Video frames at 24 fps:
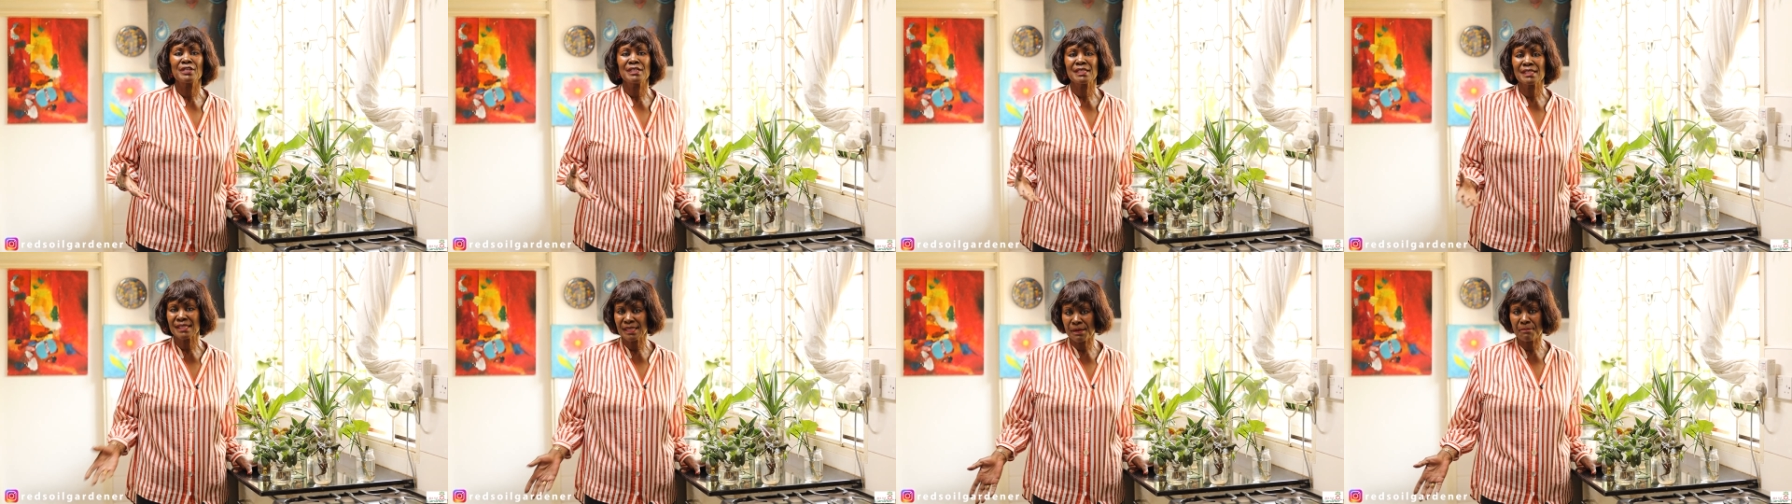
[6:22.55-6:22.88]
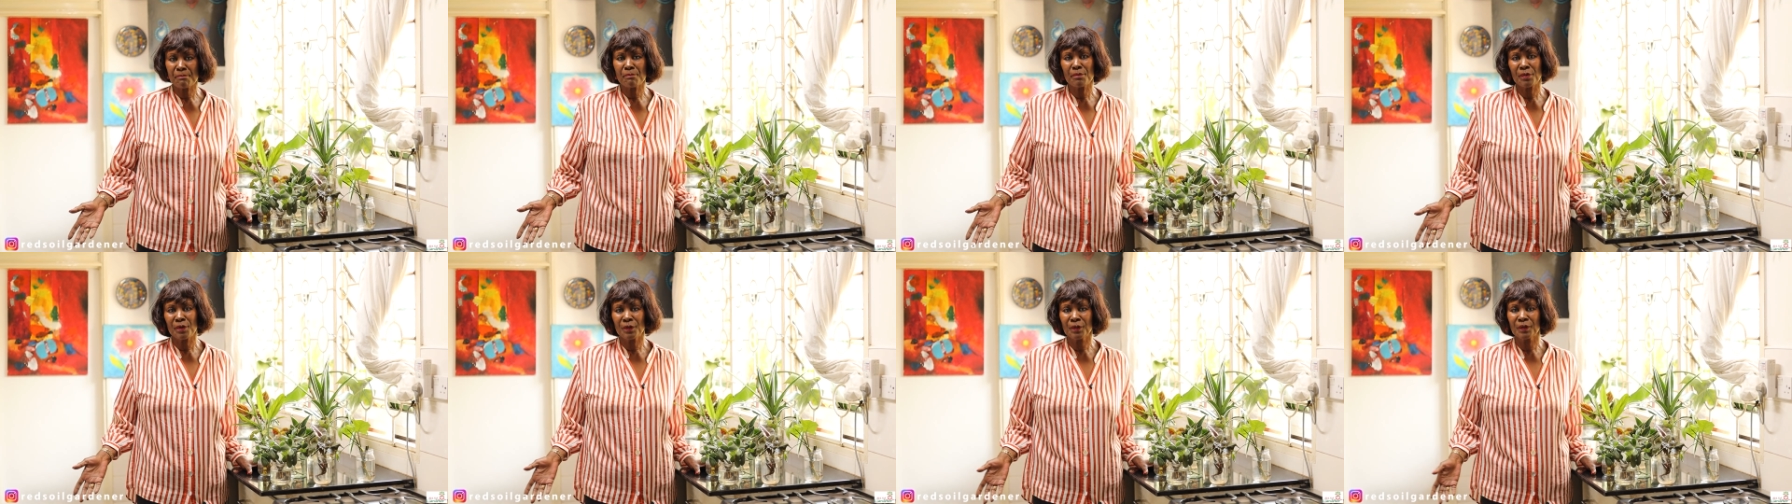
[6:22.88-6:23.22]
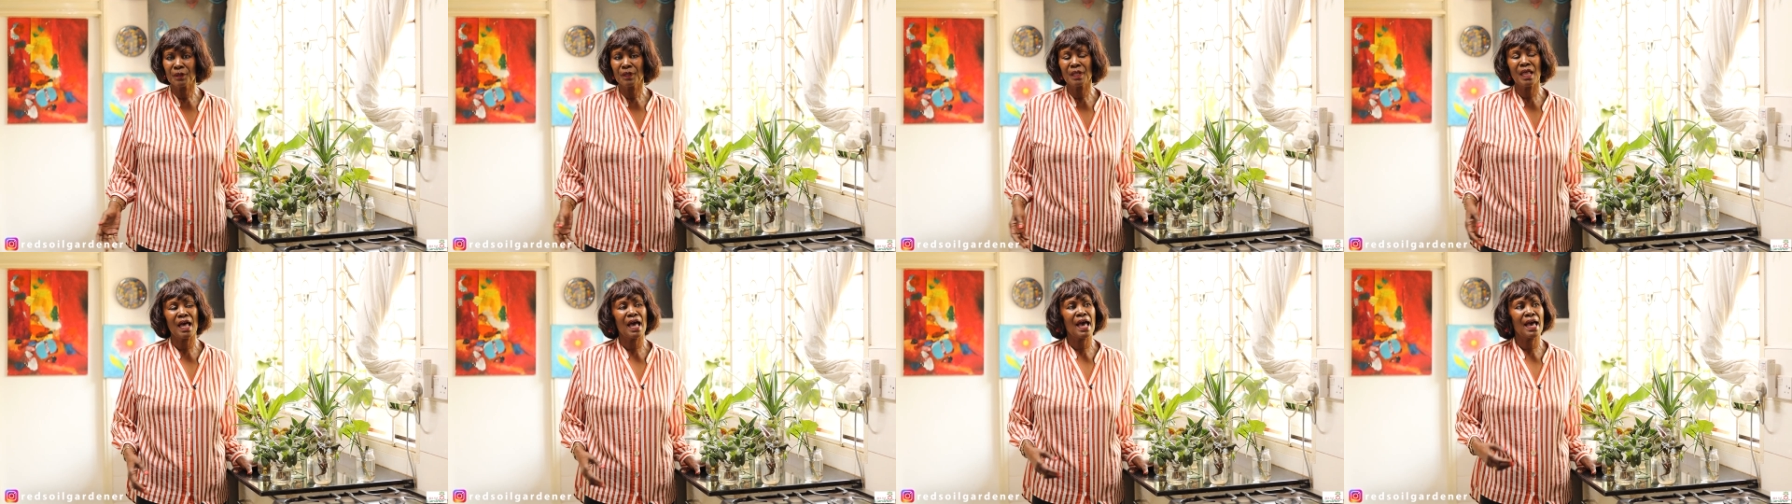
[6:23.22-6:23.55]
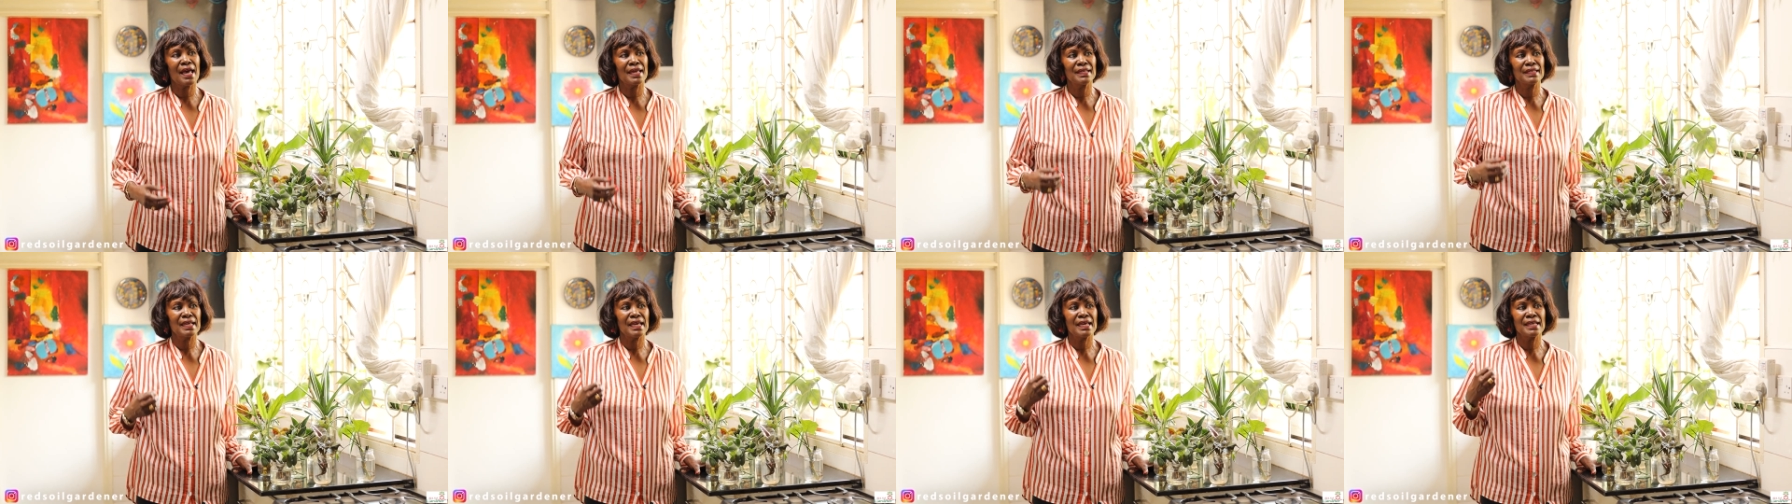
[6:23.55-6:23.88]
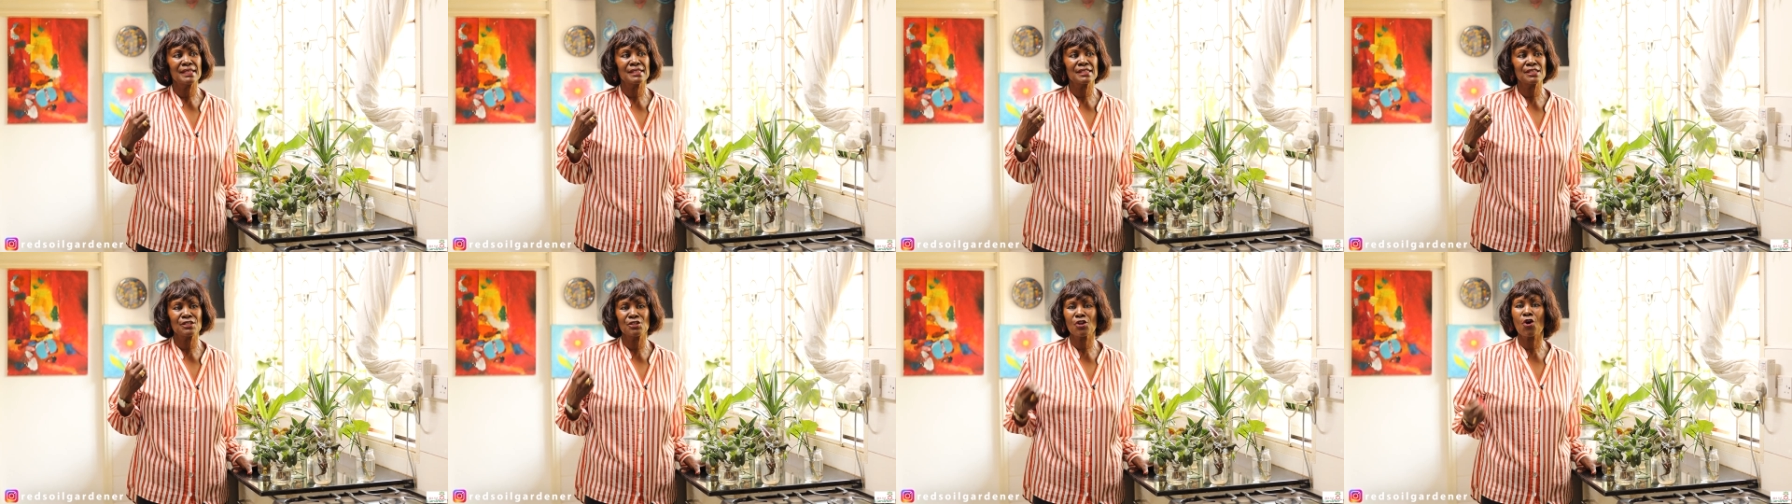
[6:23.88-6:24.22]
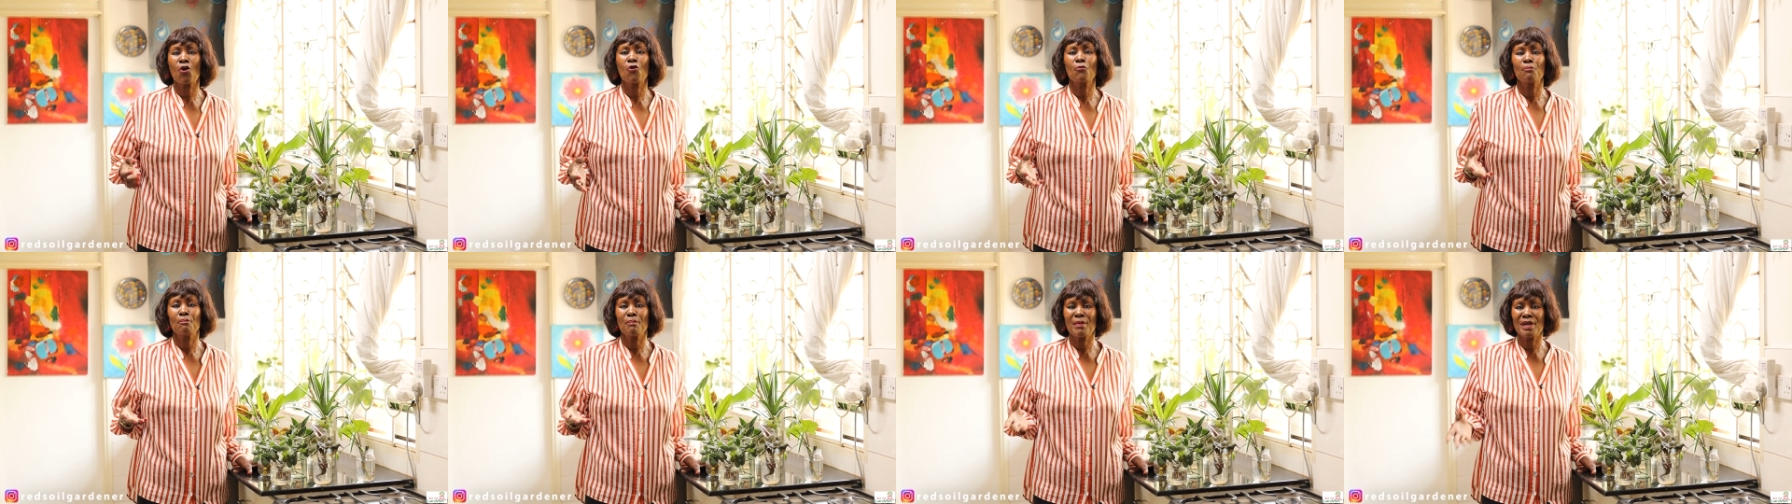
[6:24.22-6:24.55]
simple and it's
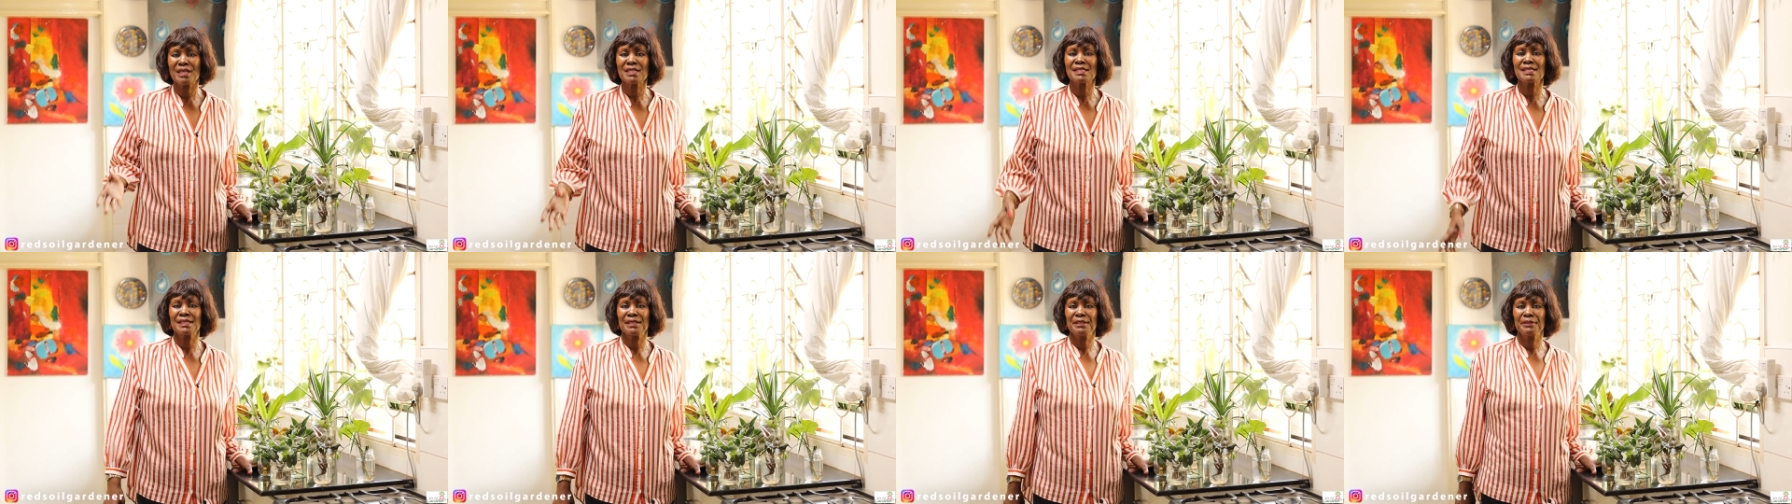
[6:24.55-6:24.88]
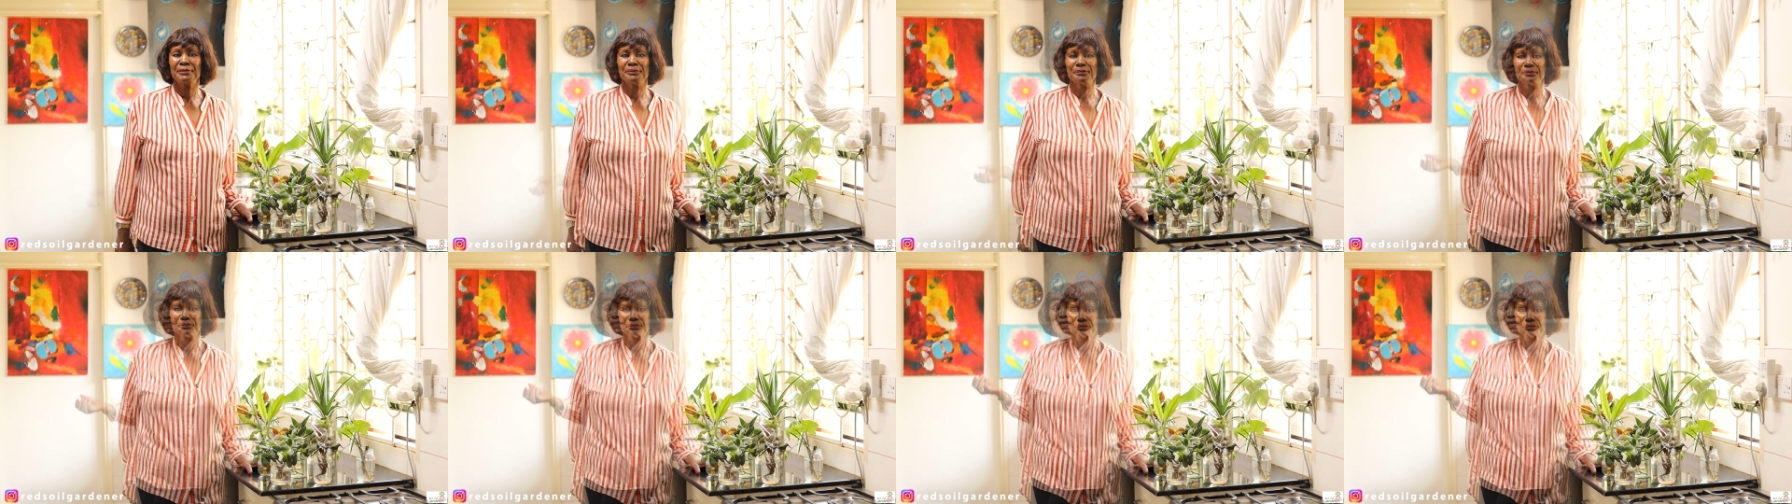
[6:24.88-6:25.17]
not messy.